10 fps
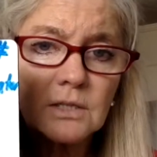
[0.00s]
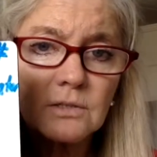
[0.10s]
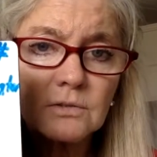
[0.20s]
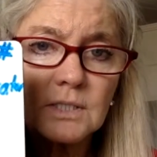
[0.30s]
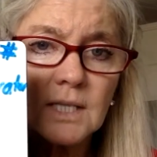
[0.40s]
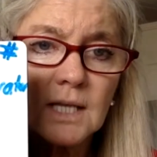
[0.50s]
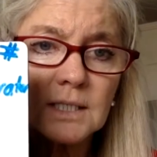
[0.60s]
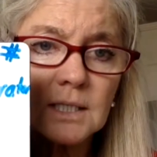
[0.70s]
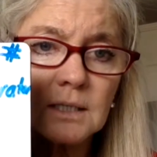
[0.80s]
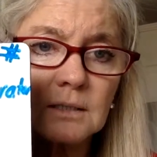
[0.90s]
that
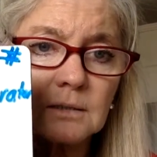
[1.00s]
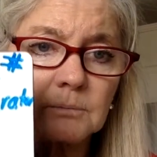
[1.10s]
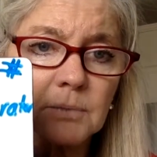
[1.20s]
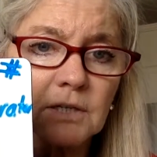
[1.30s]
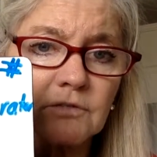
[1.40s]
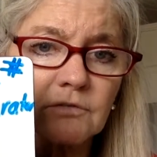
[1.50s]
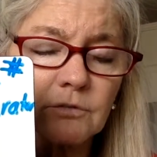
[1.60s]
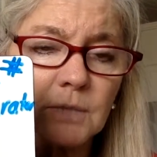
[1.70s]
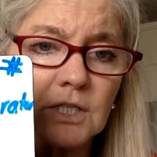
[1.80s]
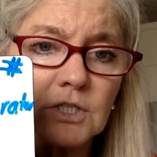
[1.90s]
little bit of
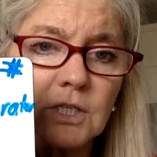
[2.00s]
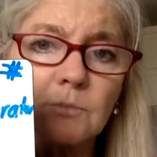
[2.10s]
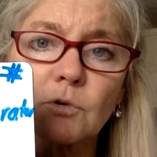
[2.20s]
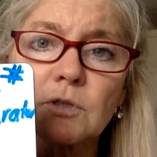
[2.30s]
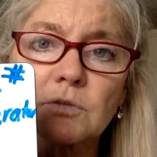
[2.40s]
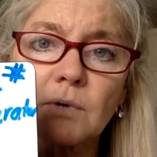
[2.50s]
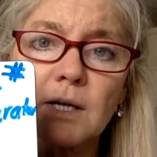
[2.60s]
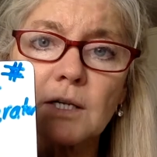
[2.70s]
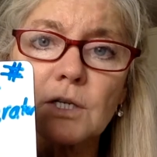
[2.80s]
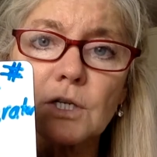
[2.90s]
information, I'm going to
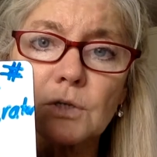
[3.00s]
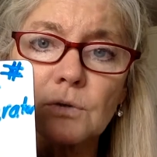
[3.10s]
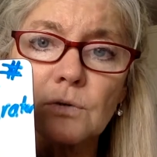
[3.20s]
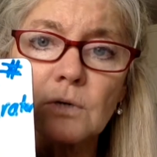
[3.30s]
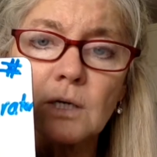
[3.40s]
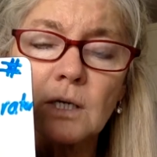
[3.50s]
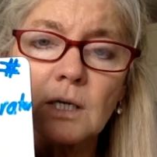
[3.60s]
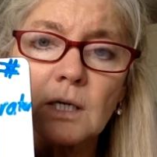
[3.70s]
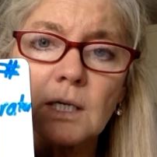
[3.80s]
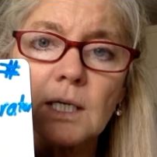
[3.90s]
write a new
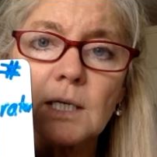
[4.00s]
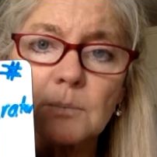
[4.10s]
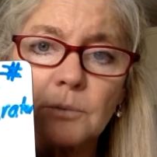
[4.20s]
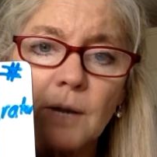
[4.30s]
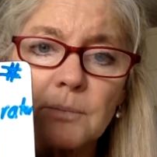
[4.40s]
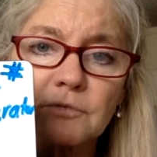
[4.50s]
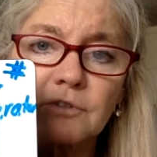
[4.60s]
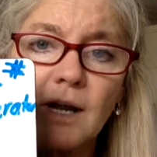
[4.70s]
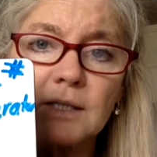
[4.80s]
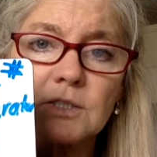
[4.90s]
improper
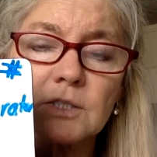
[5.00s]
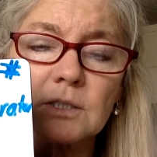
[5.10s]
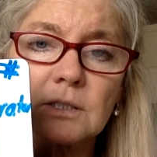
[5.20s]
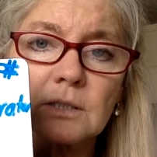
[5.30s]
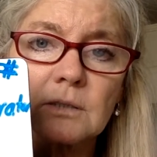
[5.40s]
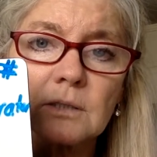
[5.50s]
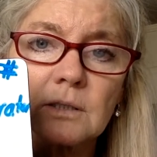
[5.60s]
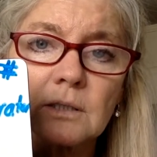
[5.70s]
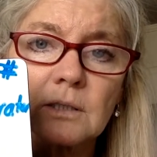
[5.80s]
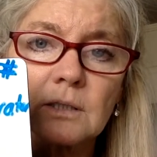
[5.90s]
fraction.
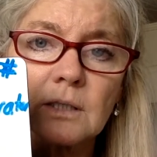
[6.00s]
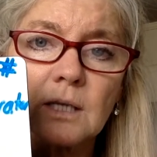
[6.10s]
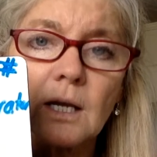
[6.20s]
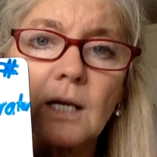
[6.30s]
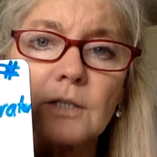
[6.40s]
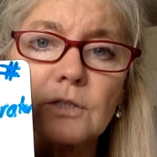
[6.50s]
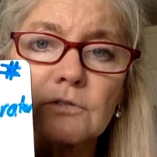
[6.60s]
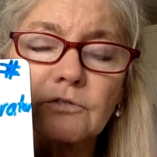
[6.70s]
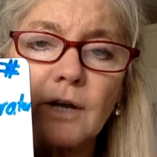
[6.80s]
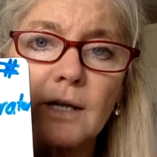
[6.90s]
A new
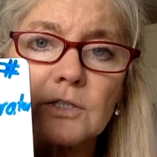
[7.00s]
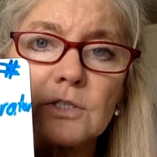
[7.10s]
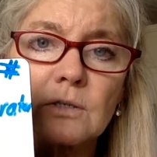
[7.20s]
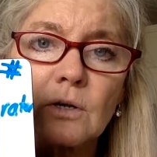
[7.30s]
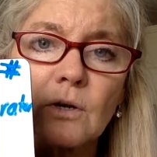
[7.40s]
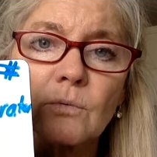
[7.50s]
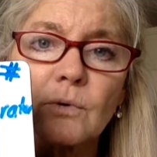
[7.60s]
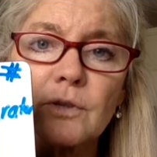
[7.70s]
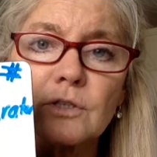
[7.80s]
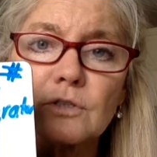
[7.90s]
fraction
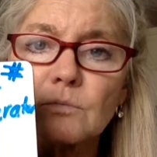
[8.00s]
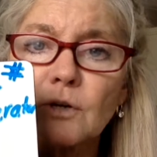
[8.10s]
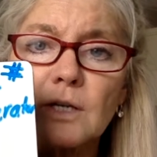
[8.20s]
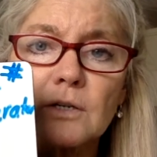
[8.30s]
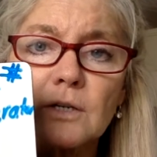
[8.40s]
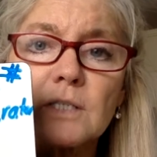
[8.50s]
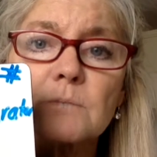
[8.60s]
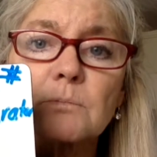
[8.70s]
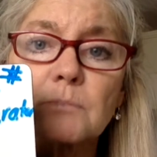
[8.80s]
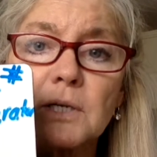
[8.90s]
where the numerator is
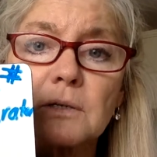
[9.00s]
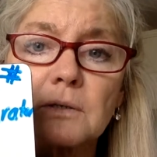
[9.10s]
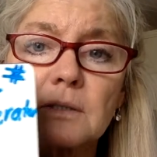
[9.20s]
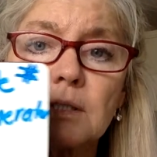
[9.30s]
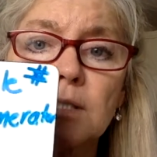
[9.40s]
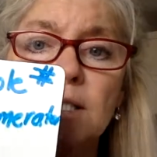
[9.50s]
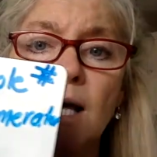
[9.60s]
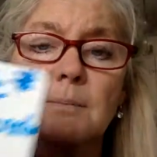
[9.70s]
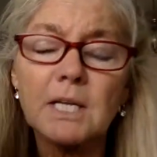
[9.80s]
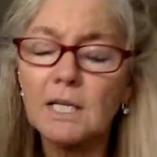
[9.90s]
bigger than the
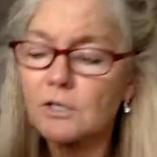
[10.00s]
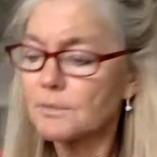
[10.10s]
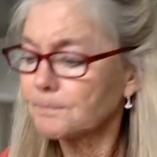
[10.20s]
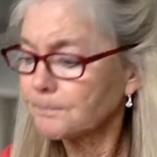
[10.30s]
denominator.